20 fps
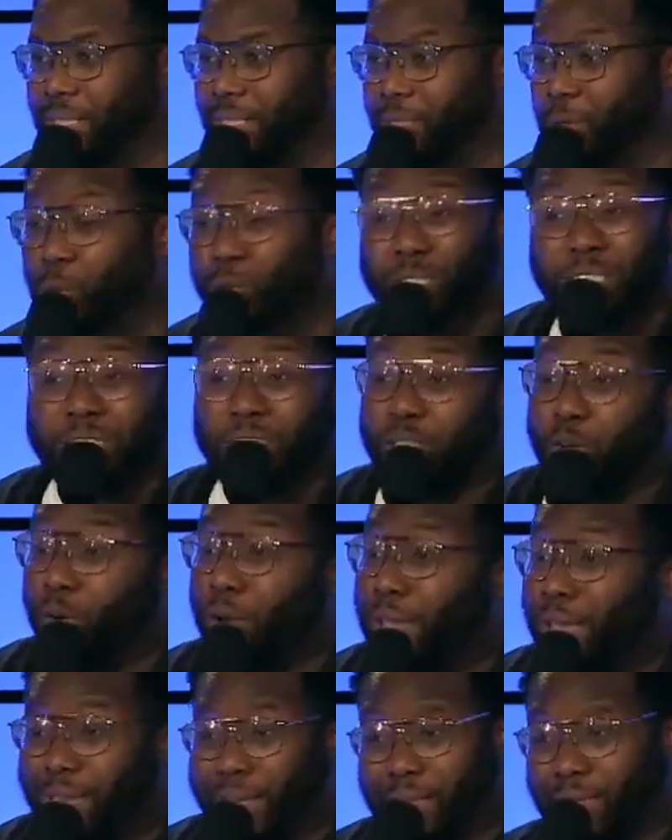which is
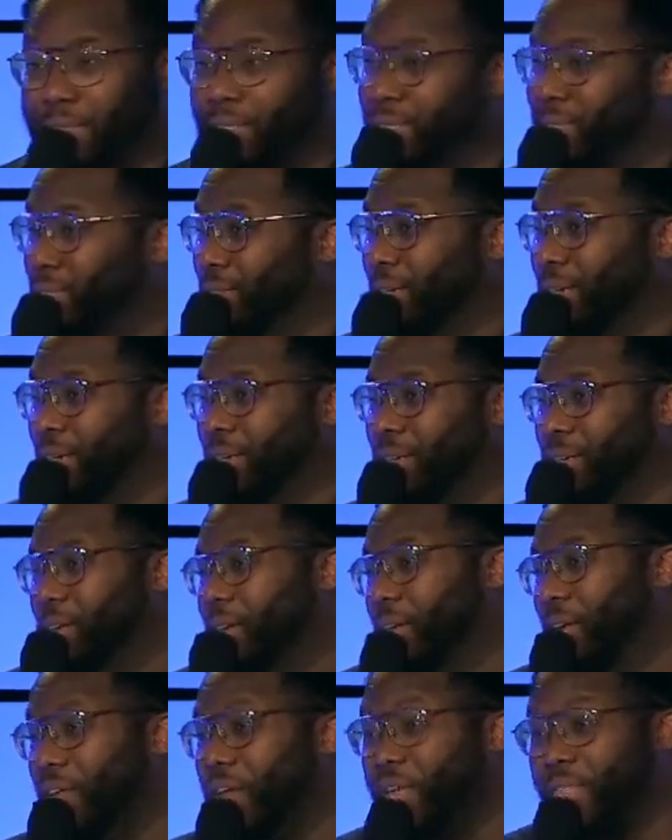great.
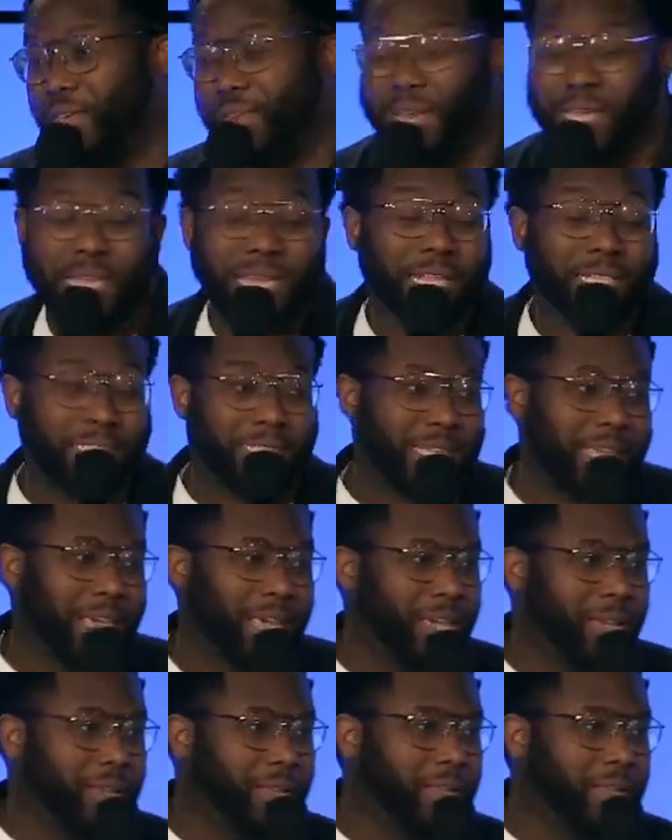Nothing against that.